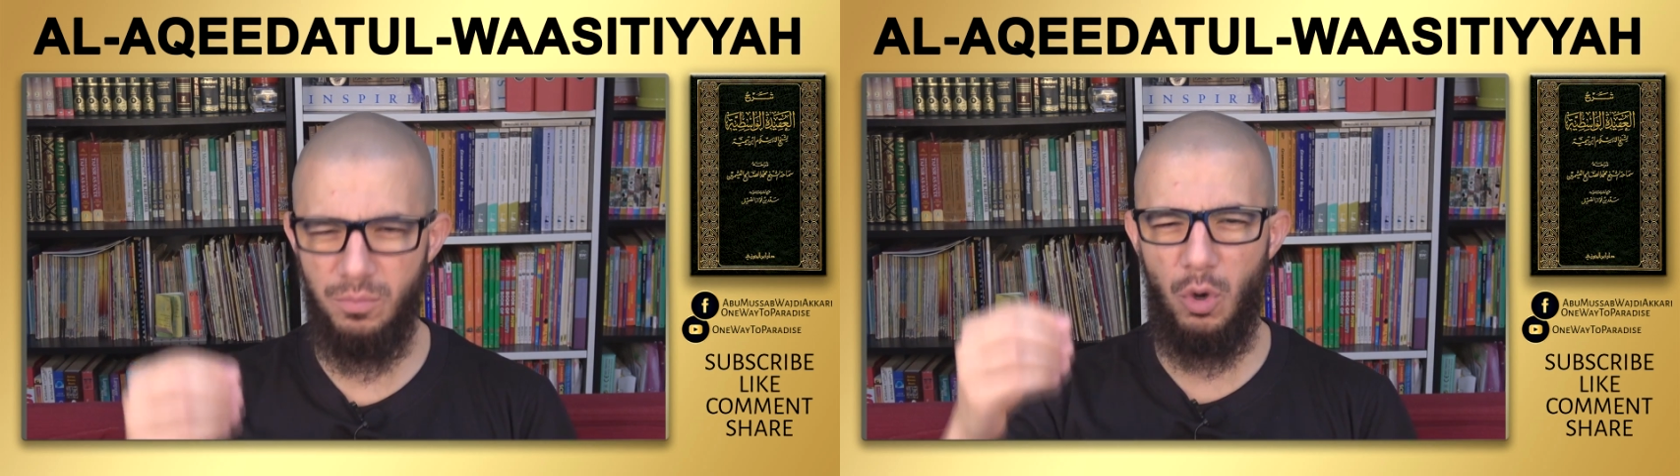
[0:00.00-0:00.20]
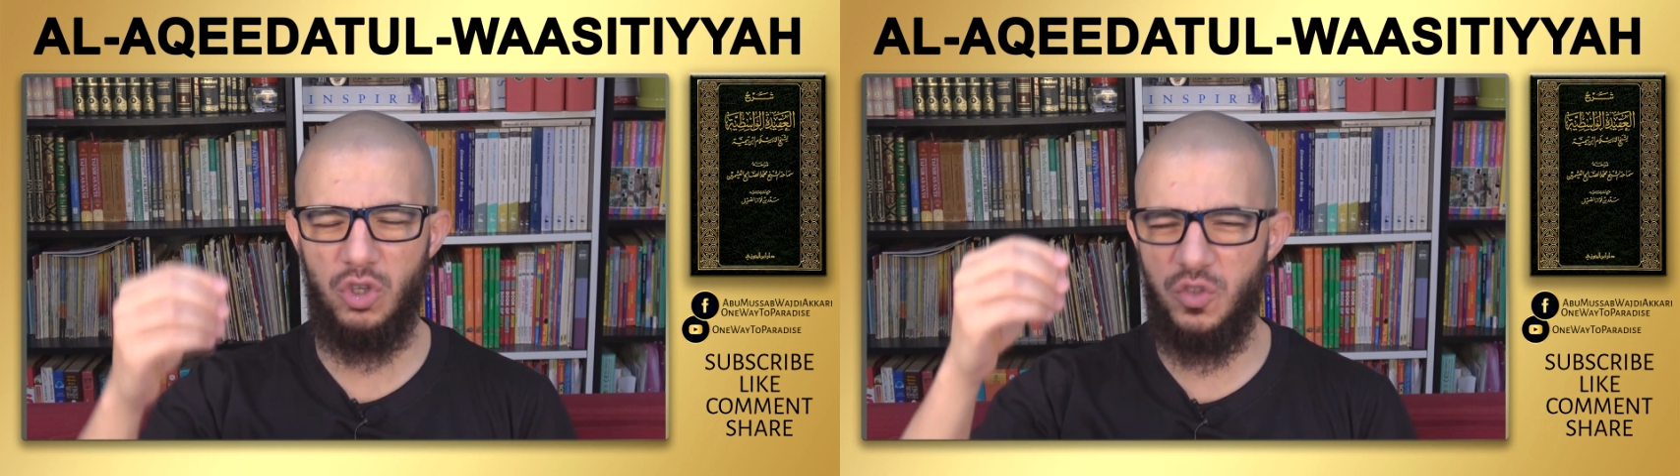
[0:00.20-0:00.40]

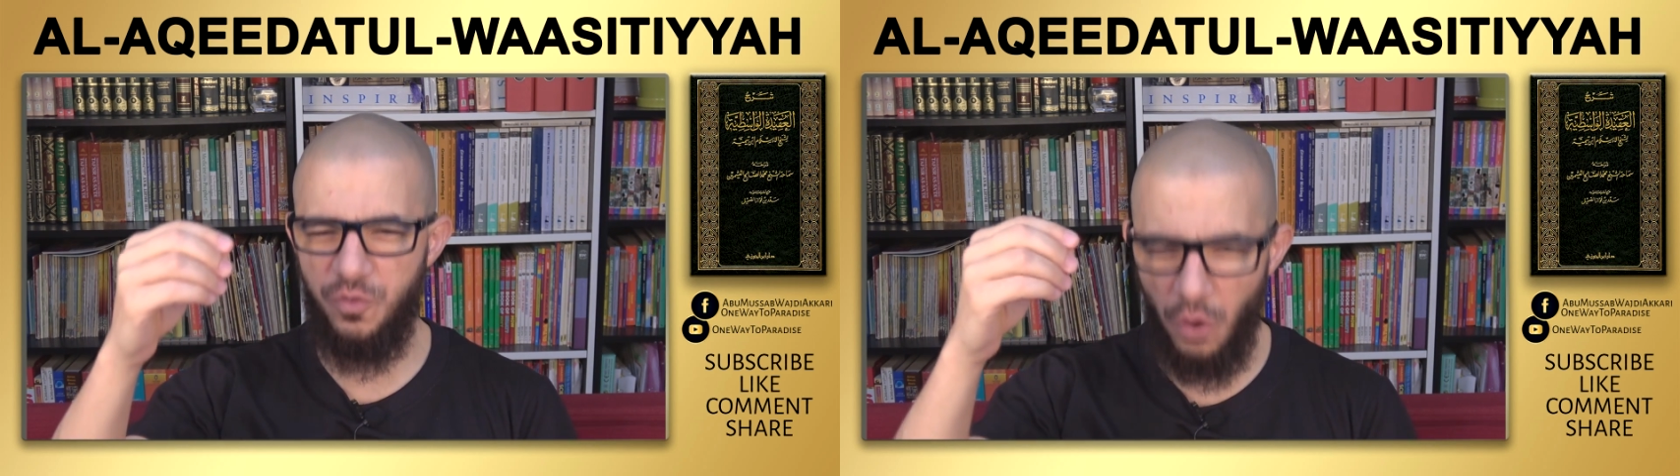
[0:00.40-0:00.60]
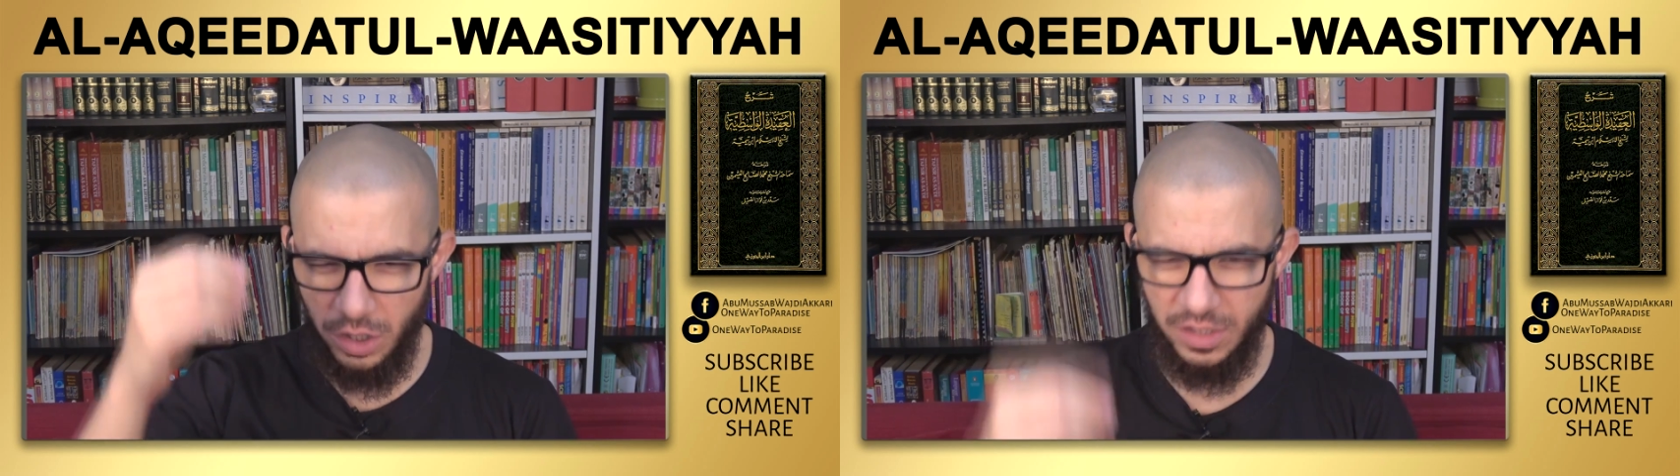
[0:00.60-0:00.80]
most
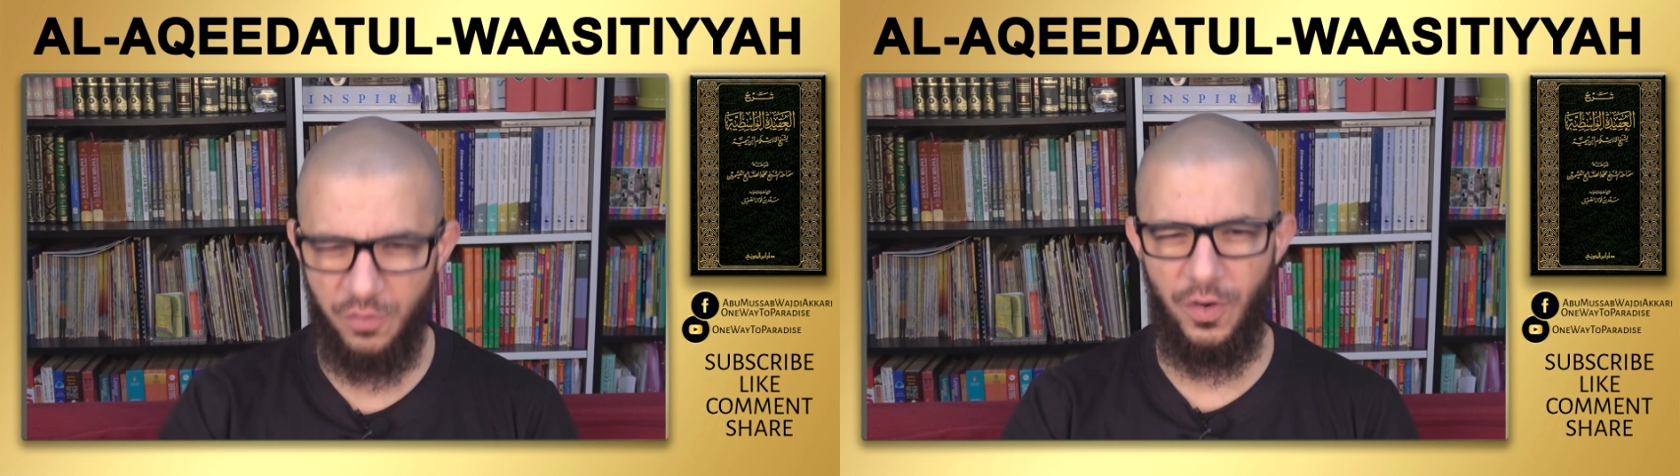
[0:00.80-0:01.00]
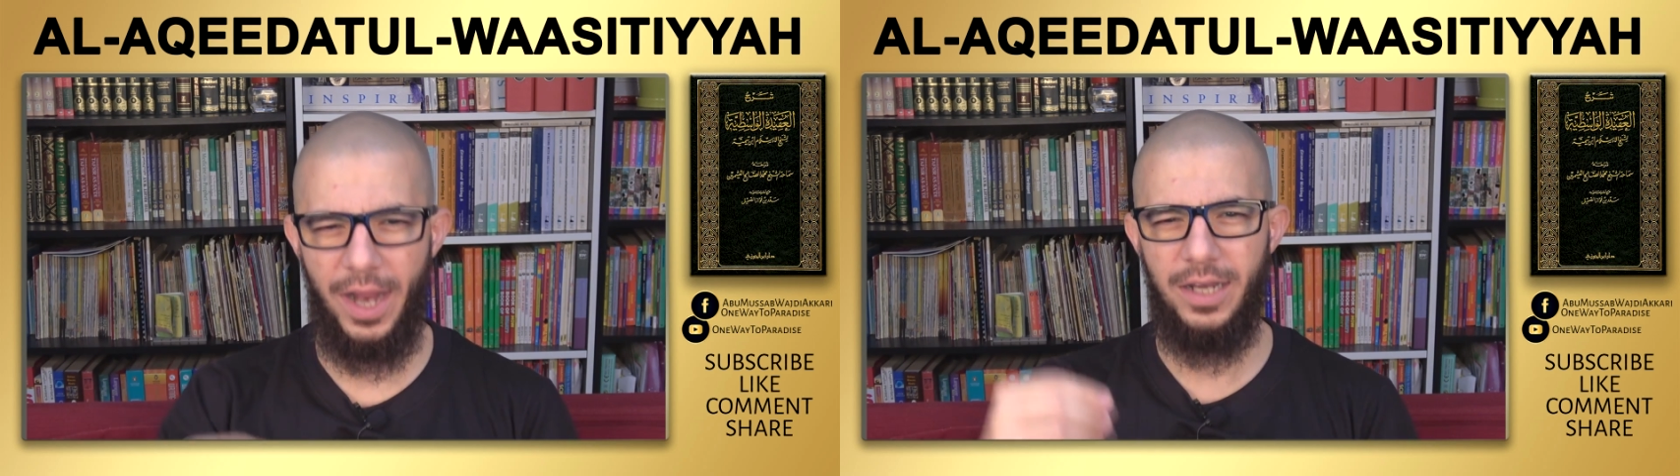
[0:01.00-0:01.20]

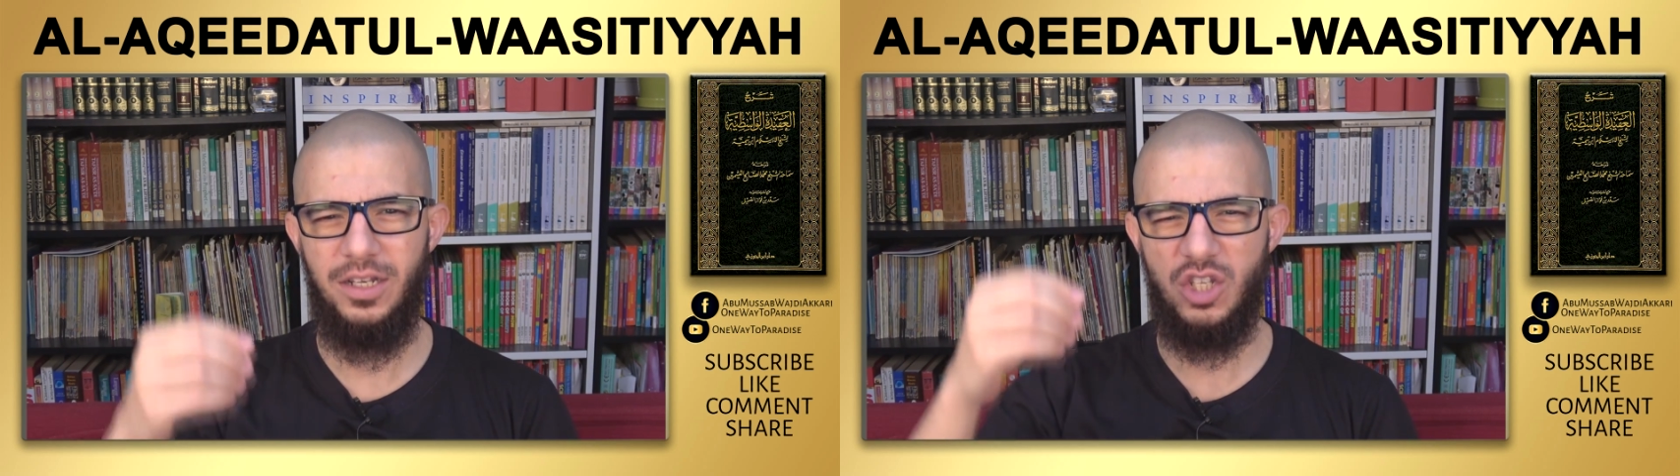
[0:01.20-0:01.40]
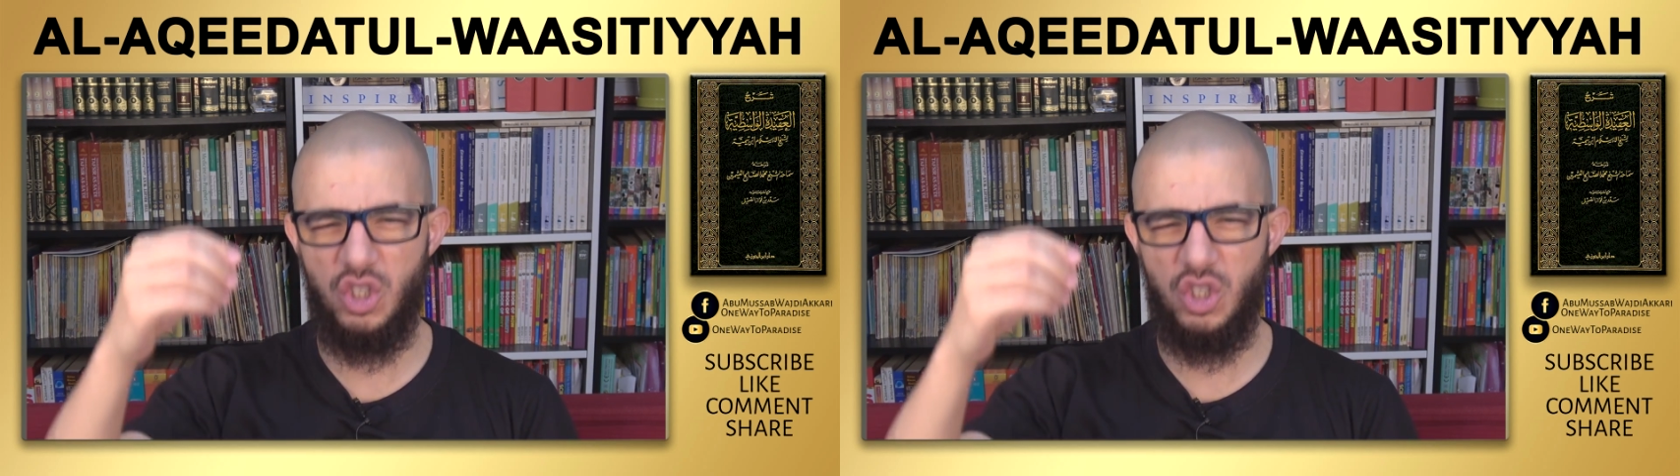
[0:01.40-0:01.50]
fortified, the